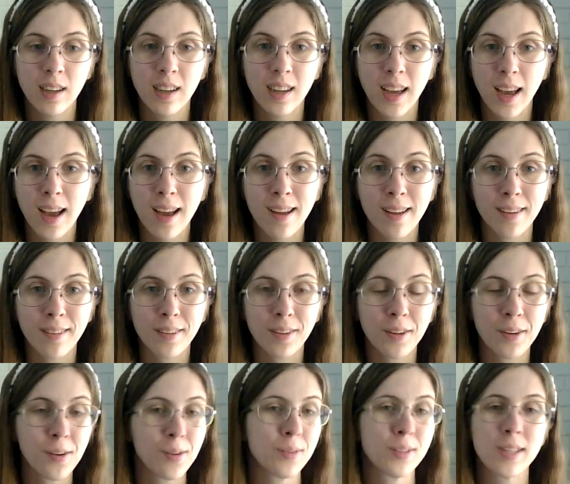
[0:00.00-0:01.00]
And, you
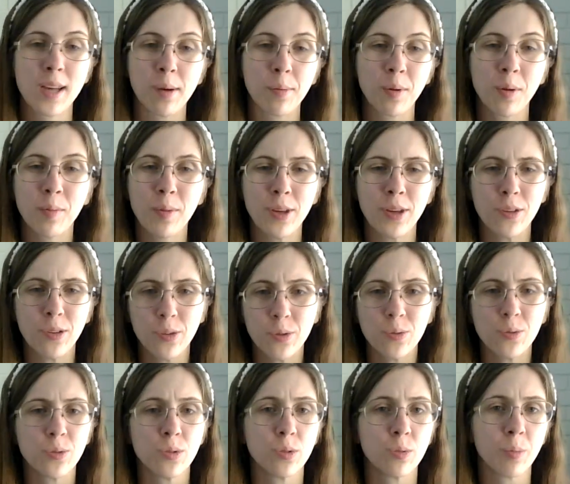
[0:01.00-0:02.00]
know, it's helping me
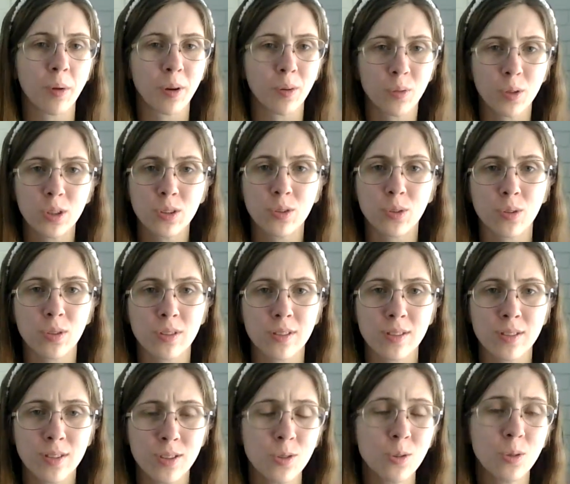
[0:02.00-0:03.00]
use my
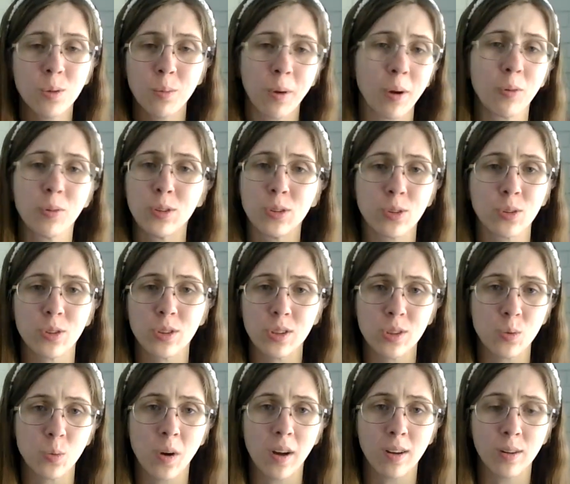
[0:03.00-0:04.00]
resources, steward my
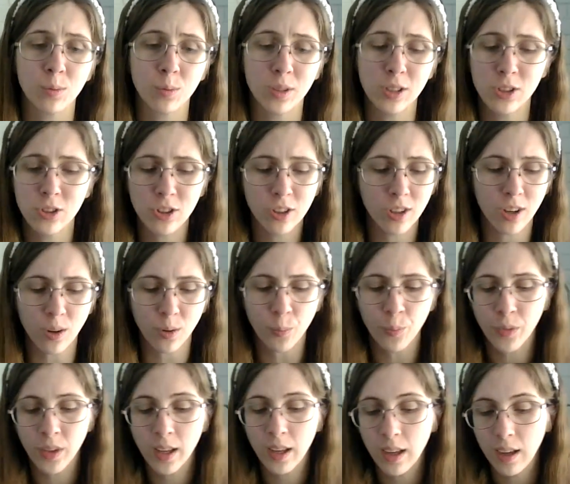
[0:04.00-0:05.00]
resources well, which, you know,
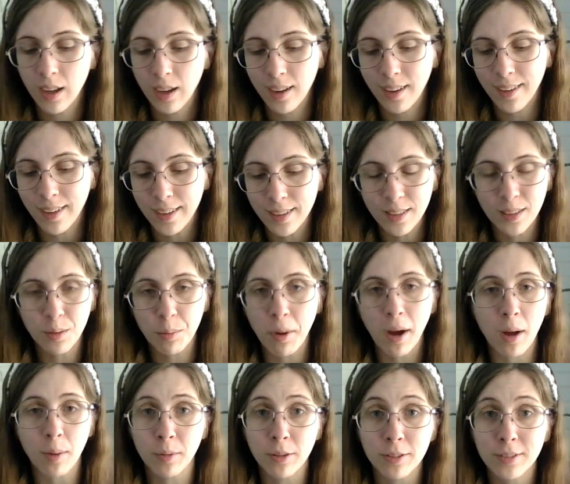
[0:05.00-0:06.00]
in the
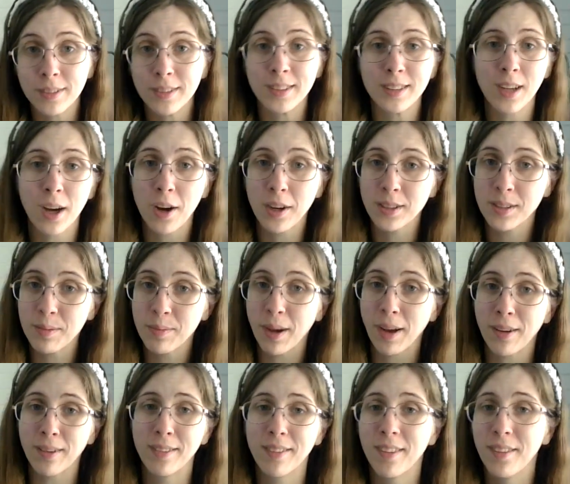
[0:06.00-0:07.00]
Bible, it talks
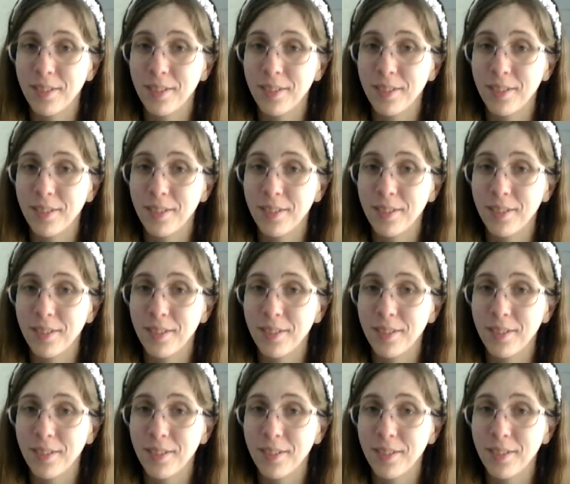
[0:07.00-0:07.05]
about